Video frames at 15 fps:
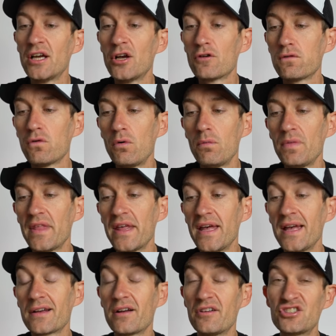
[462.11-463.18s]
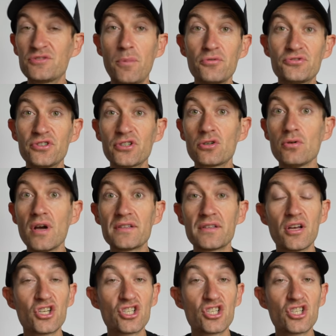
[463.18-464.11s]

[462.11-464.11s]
from their kind of sponsor correct